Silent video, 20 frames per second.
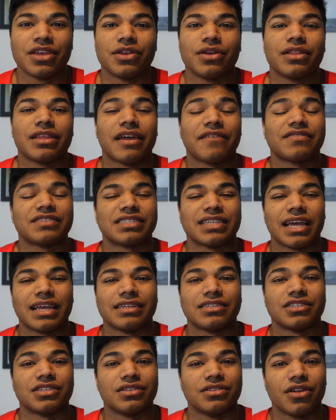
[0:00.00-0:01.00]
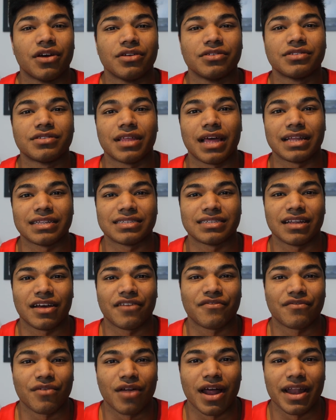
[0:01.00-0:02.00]
You only have to say no to that
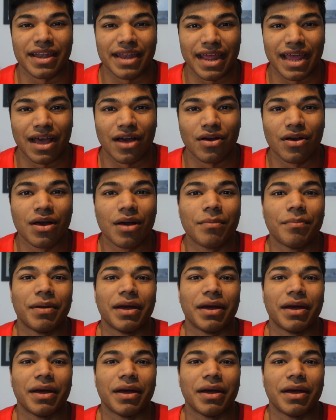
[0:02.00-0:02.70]
stuff right now,